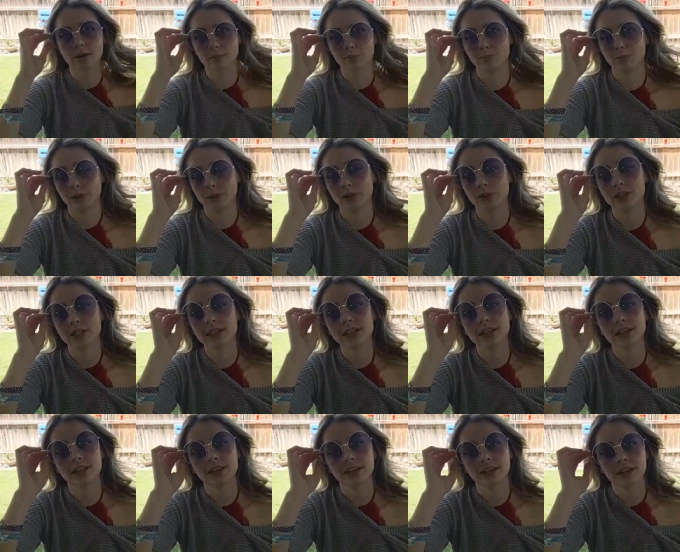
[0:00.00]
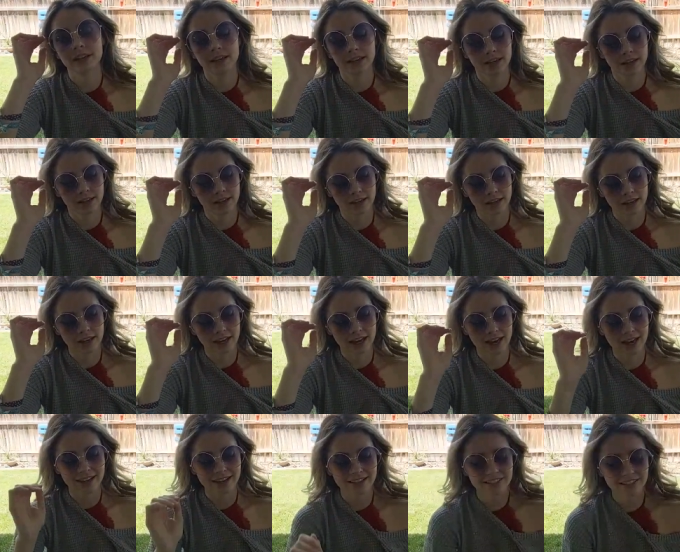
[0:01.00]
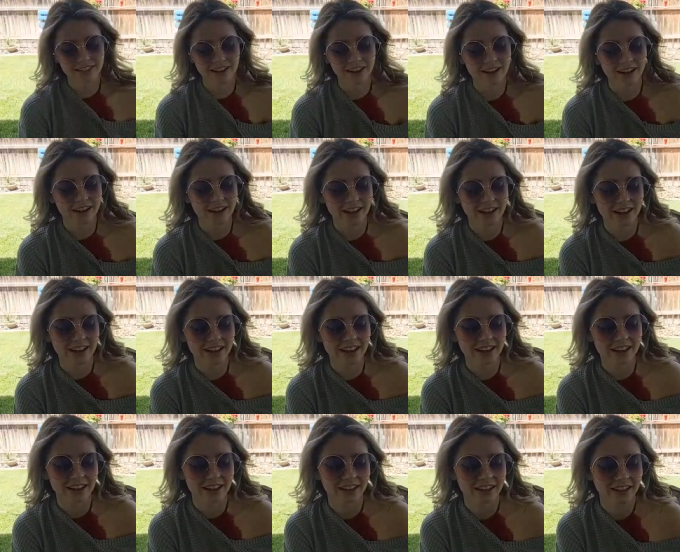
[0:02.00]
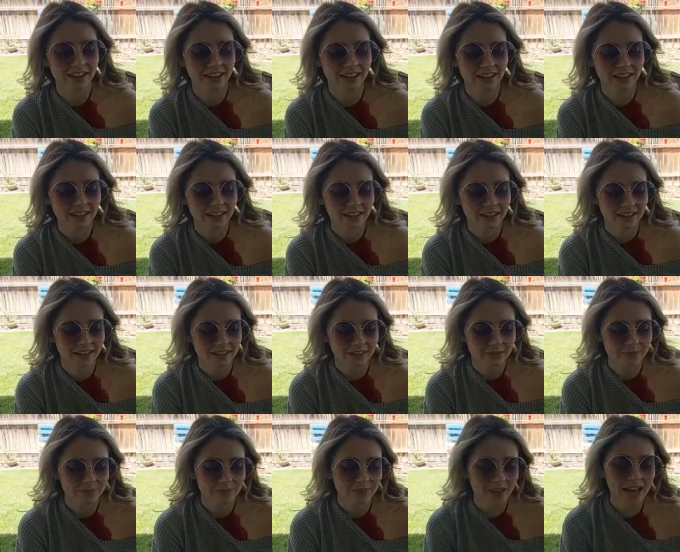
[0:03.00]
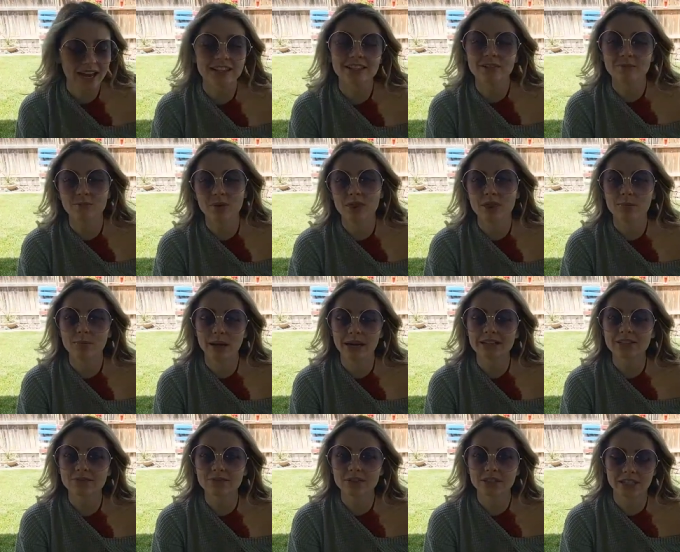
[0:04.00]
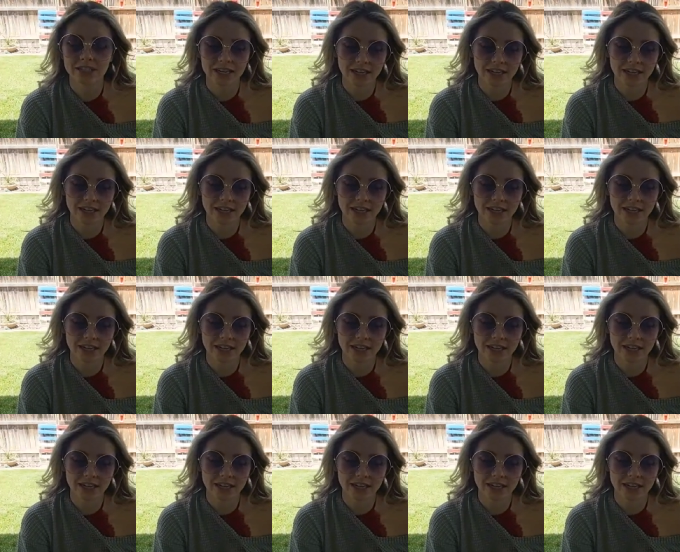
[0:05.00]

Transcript: like building has... Uh, hasn't been the best for